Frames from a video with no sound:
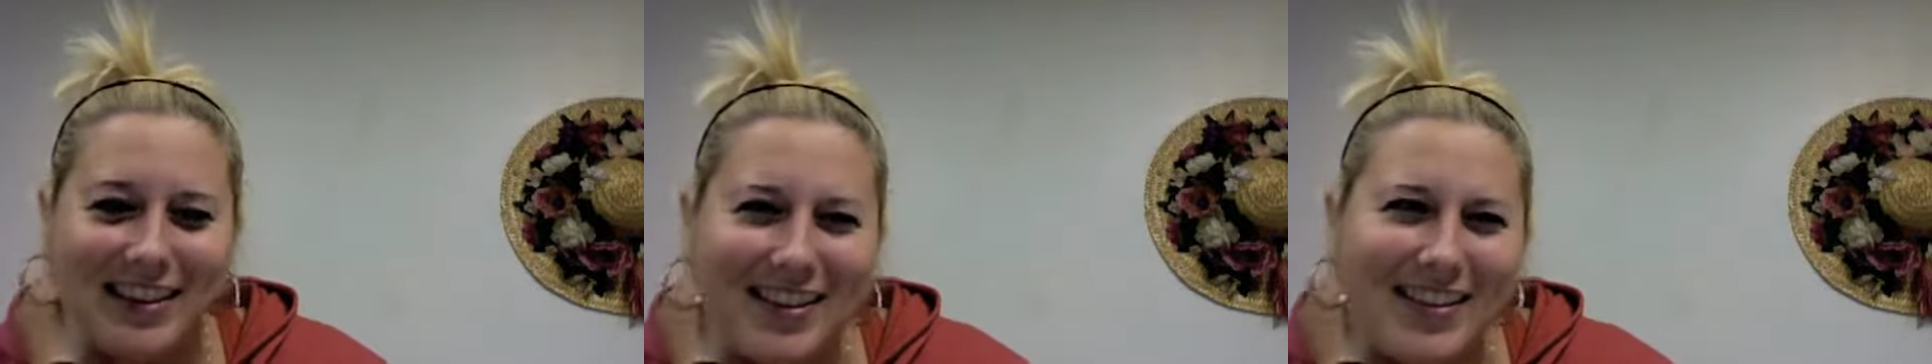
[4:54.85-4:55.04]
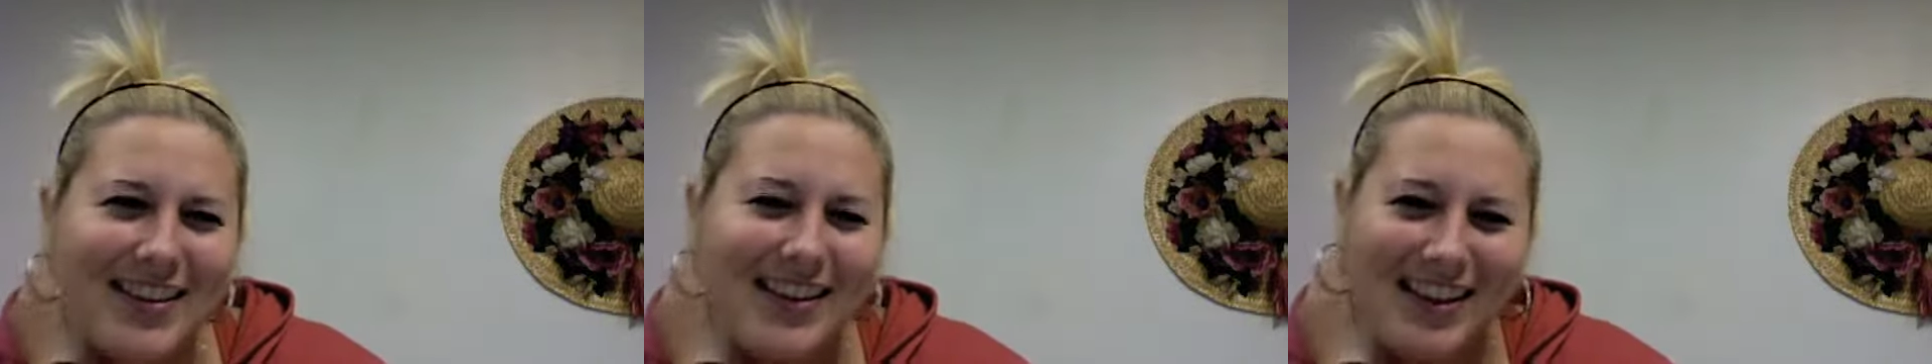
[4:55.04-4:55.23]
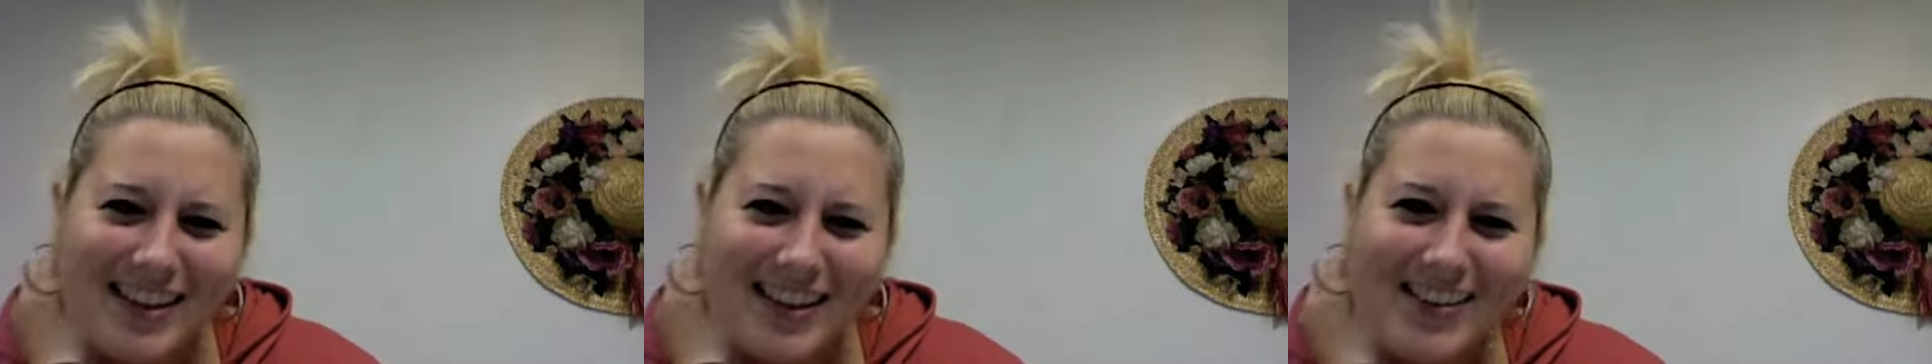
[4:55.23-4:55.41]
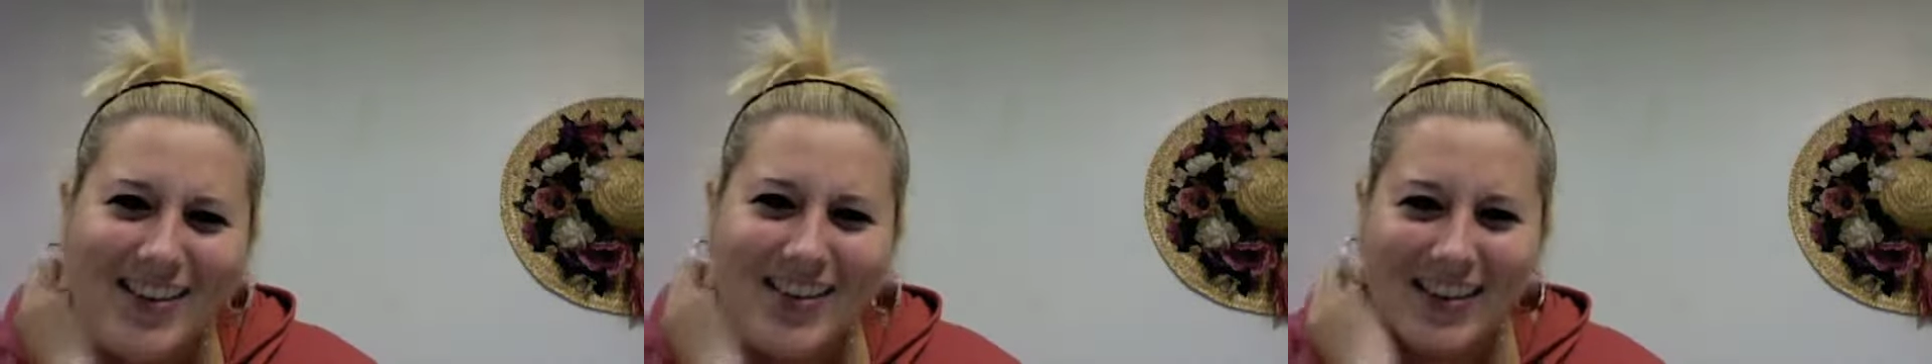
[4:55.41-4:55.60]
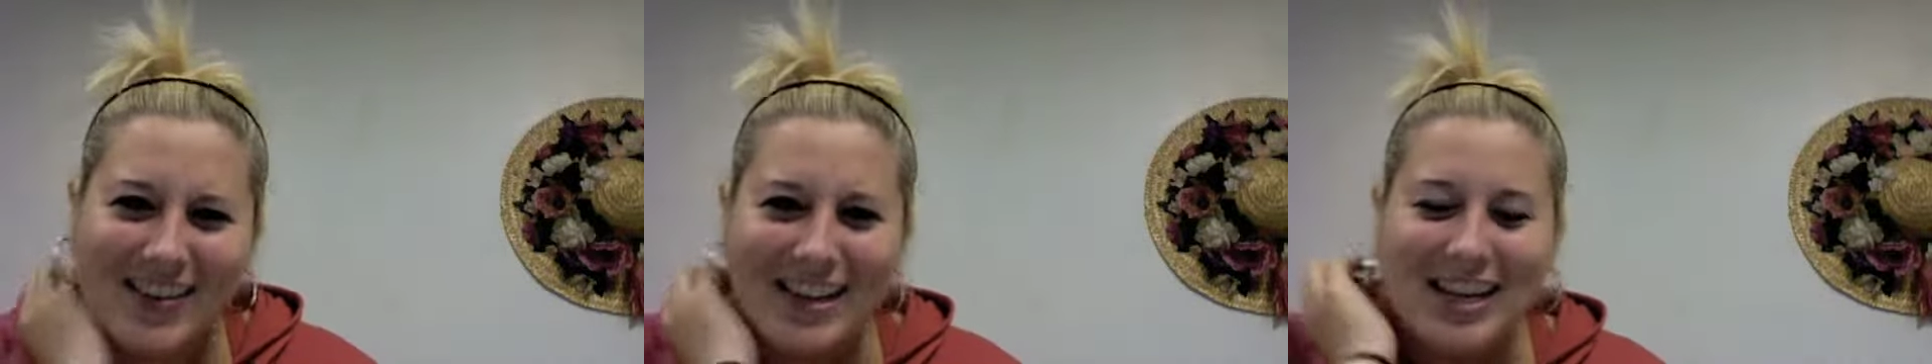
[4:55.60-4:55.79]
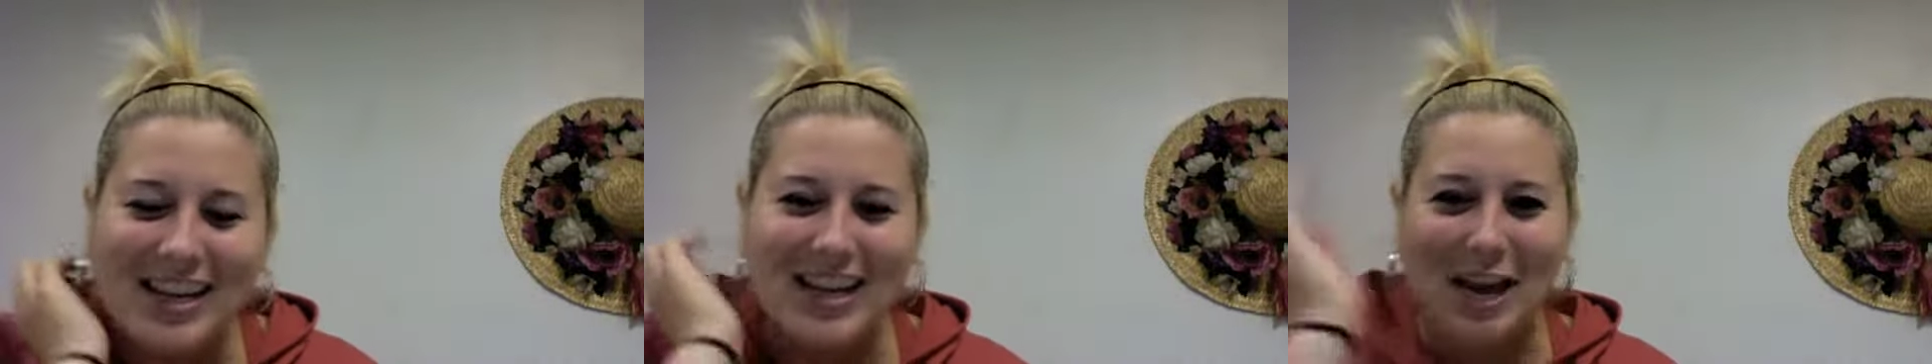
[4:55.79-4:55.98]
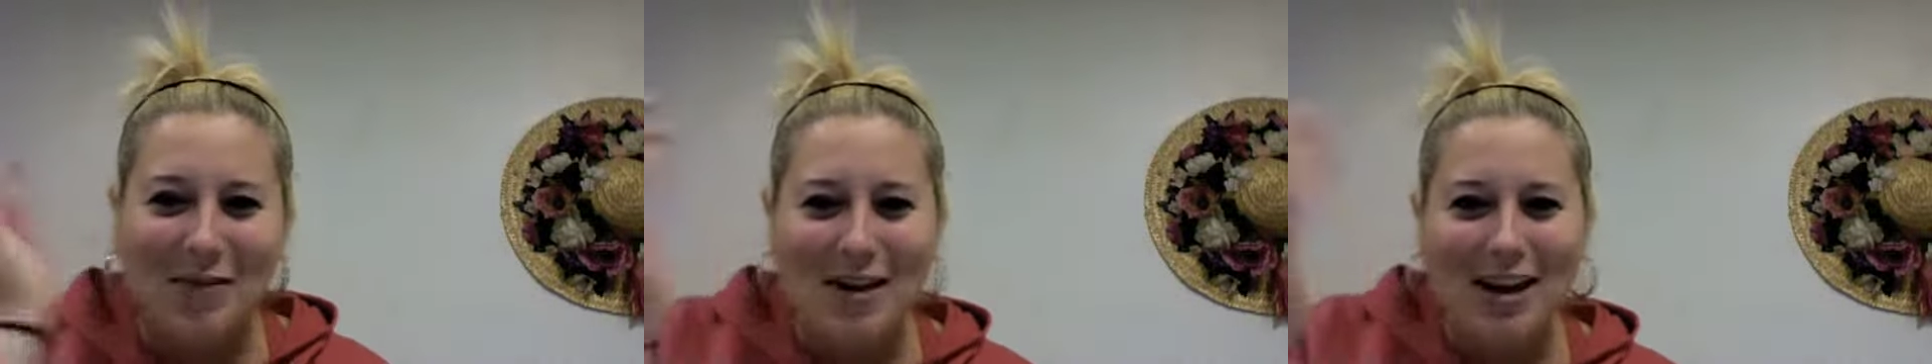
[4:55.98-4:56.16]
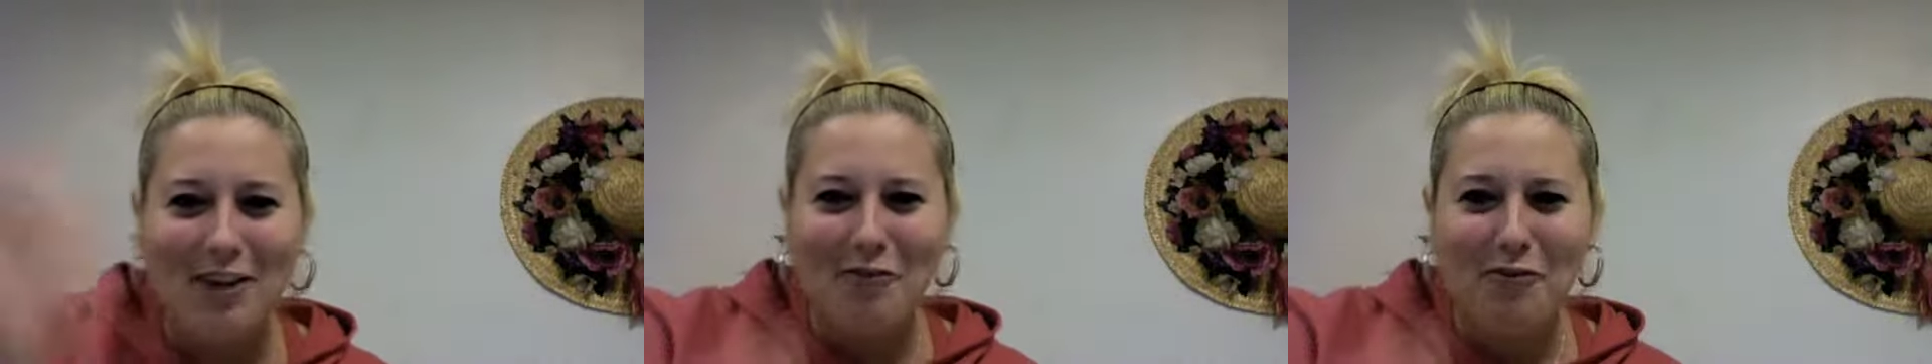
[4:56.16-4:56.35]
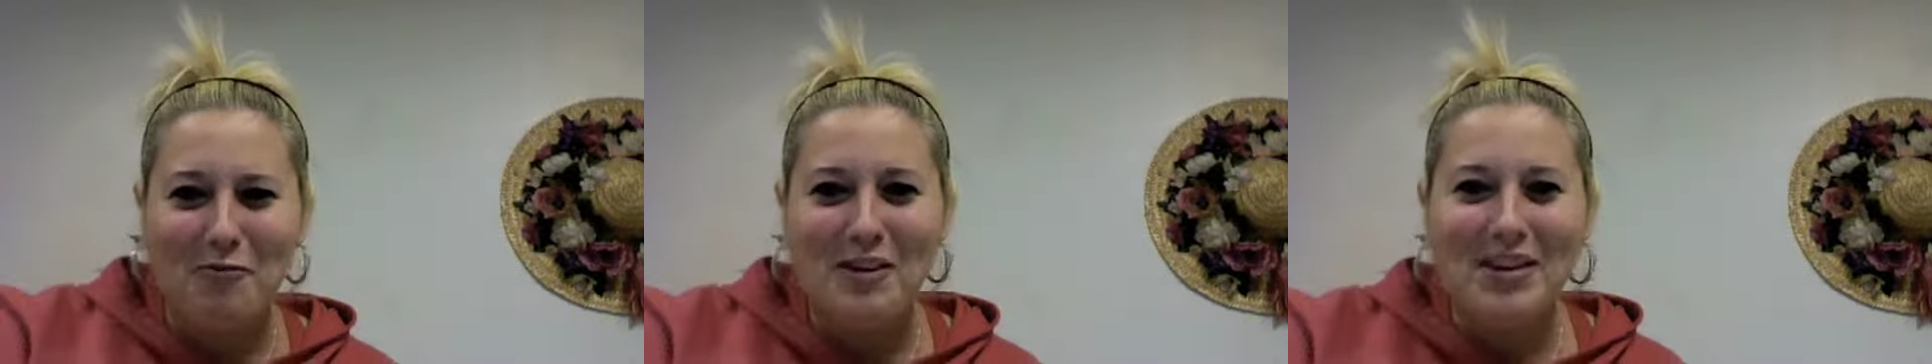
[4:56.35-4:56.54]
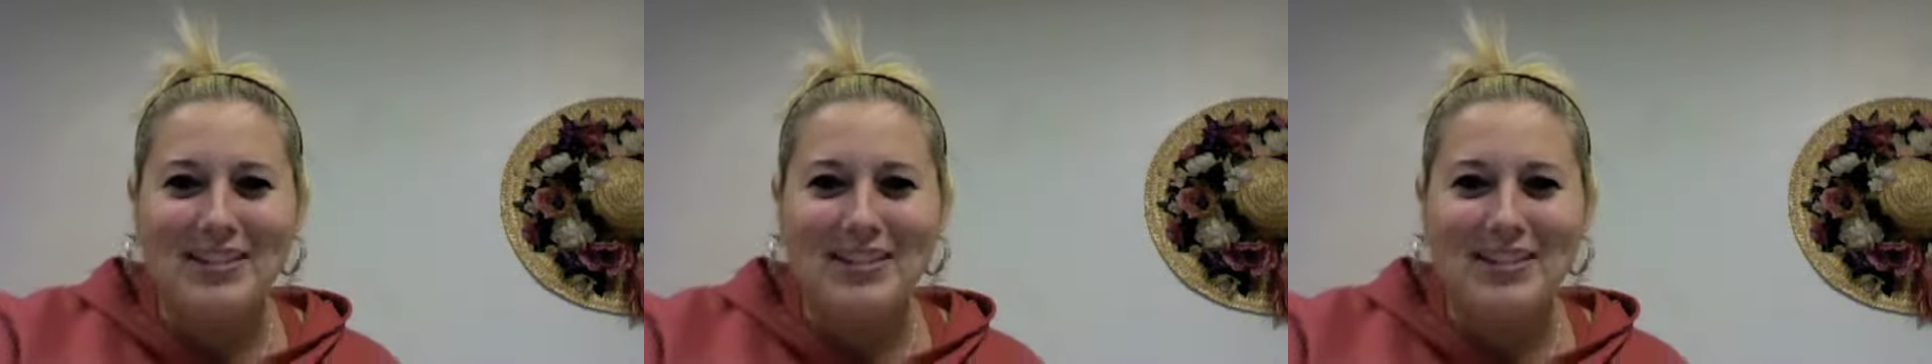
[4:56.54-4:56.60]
all right, you know, he came out here for me.